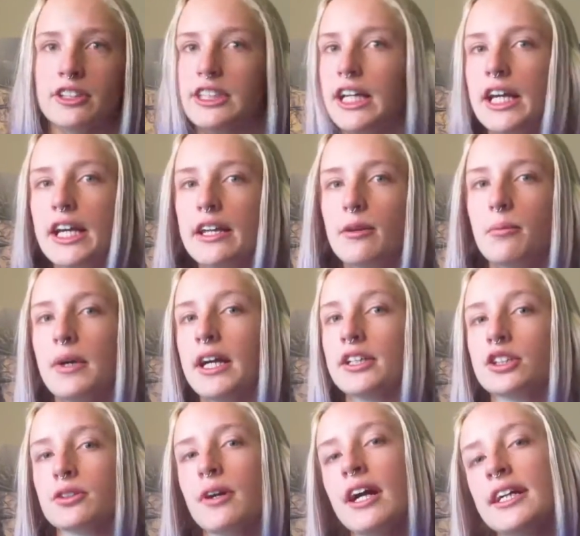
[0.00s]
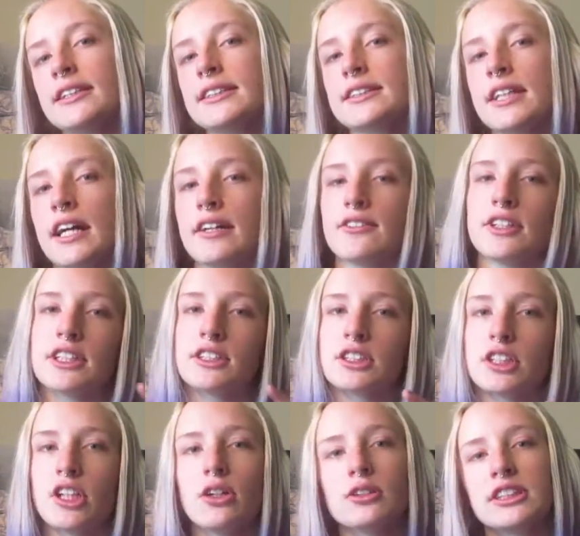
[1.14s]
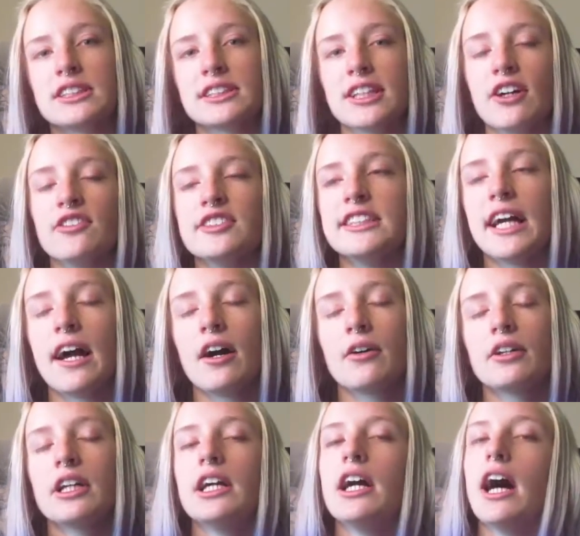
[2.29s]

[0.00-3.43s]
day that my psoriasis kind of like slows itself down.